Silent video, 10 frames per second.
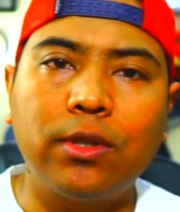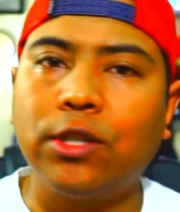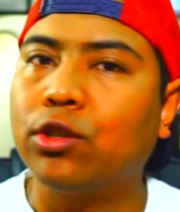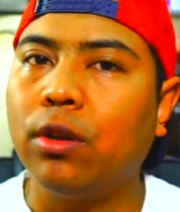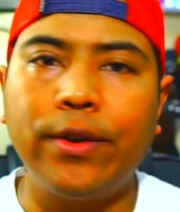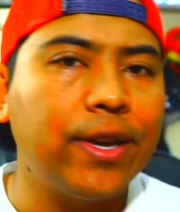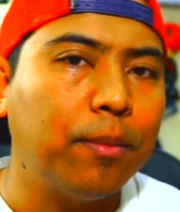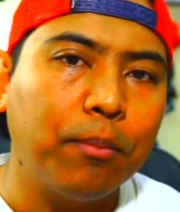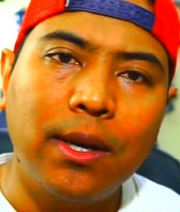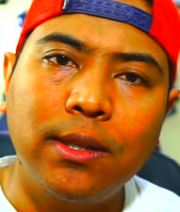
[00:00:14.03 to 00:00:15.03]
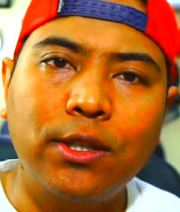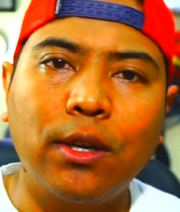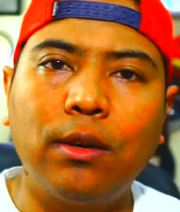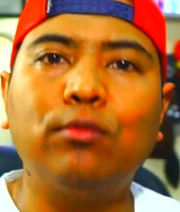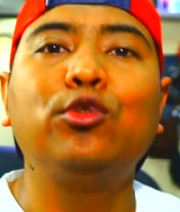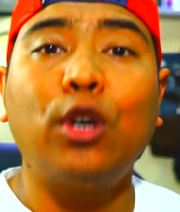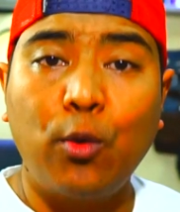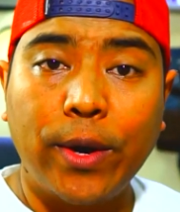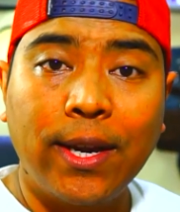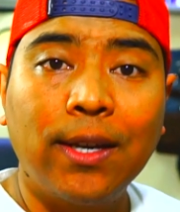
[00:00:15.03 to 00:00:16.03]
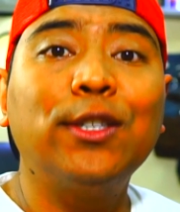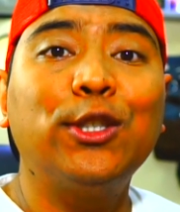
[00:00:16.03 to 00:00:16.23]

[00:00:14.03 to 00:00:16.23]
It's already a month, so don't worry.